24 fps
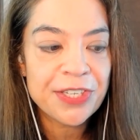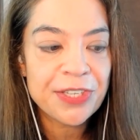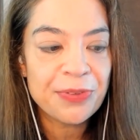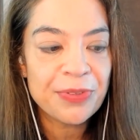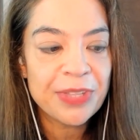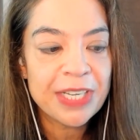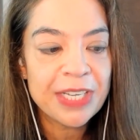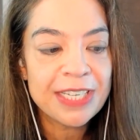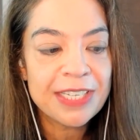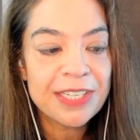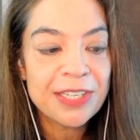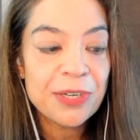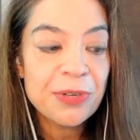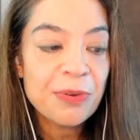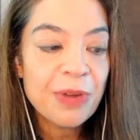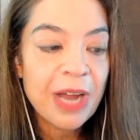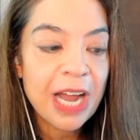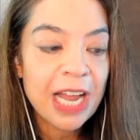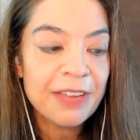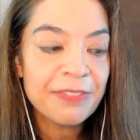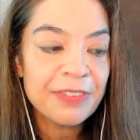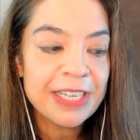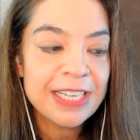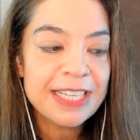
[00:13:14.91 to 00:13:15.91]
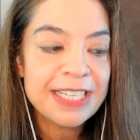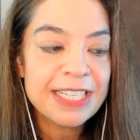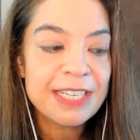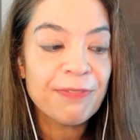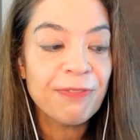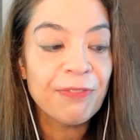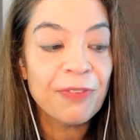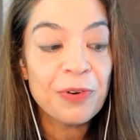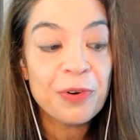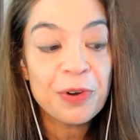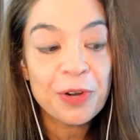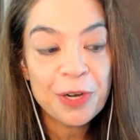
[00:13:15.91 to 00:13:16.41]
So these new Ivies,
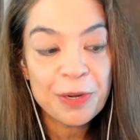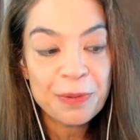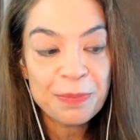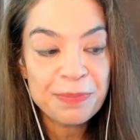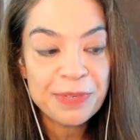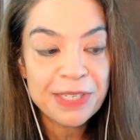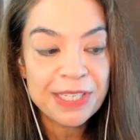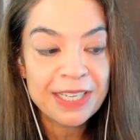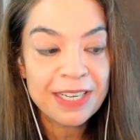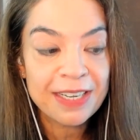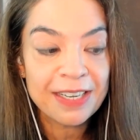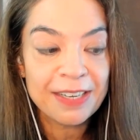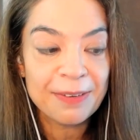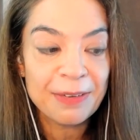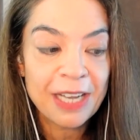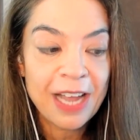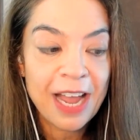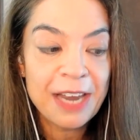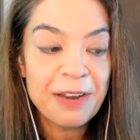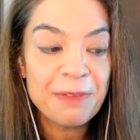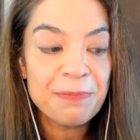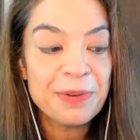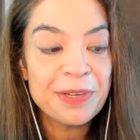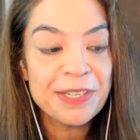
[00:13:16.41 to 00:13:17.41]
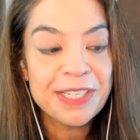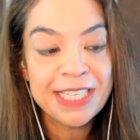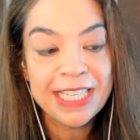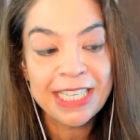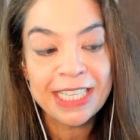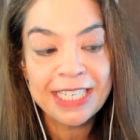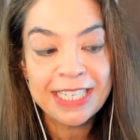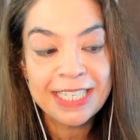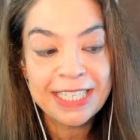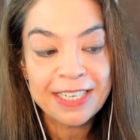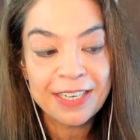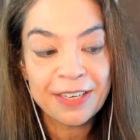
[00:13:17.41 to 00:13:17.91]
Forbes kind of puts the
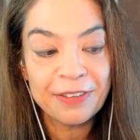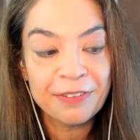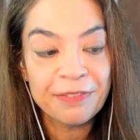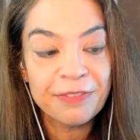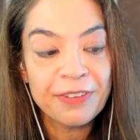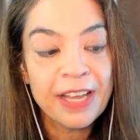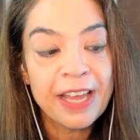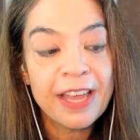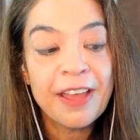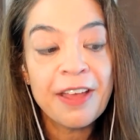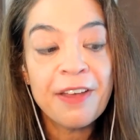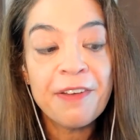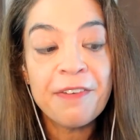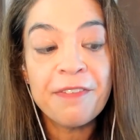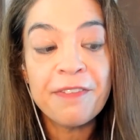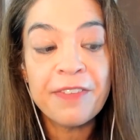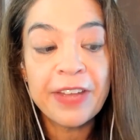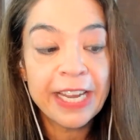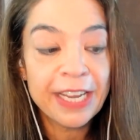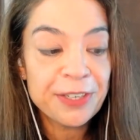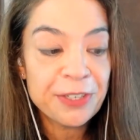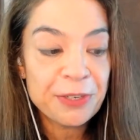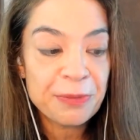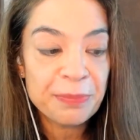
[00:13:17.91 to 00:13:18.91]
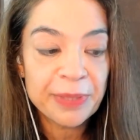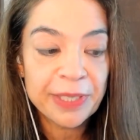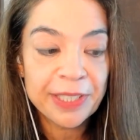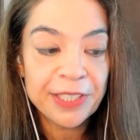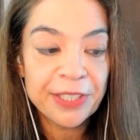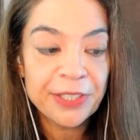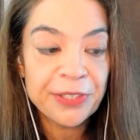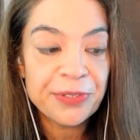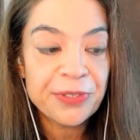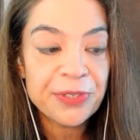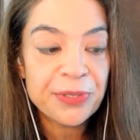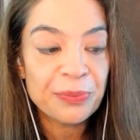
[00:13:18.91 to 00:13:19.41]
list of
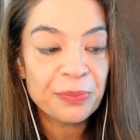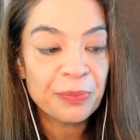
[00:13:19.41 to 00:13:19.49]
Vanderbilt,